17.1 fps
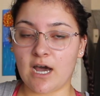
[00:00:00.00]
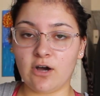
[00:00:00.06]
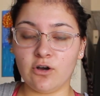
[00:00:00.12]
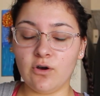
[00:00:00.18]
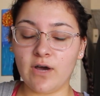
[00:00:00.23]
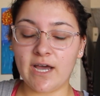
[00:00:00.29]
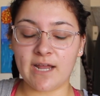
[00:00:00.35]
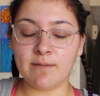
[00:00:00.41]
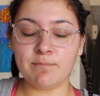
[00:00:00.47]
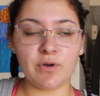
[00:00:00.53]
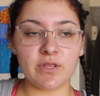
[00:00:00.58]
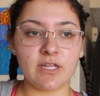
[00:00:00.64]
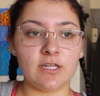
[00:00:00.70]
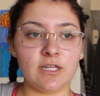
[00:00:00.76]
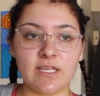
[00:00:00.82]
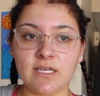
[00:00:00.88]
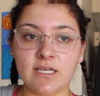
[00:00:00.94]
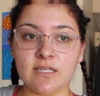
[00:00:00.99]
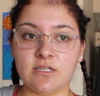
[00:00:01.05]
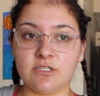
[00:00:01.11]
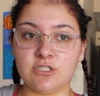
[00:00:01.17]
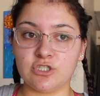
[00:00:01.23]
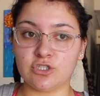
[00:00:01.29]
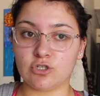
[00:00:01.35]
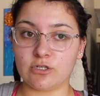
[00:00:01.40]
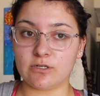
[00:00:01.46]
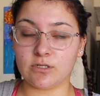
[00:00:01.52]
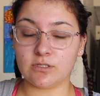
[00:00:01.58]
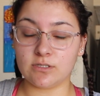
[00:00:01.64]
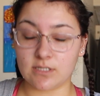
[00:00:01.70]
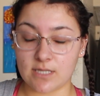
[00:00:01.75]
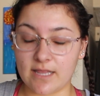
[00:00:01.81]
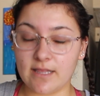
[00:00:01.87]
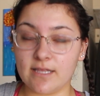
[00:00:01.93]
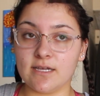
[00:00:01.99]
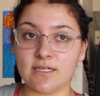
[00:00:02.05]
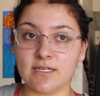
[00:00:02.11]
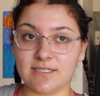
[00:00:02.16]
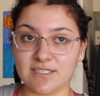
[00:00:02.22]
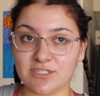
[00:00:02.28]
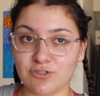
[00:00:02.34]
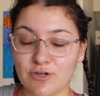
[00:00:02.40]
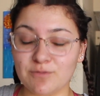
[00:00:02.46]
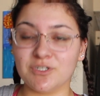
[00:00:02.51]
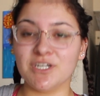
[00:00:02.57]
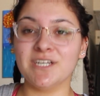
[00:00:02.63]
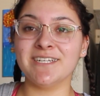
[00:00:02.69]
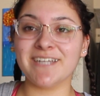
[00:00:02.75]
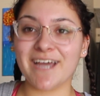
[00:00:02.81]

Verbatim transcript: I'll go ahead and put the link in the, in the description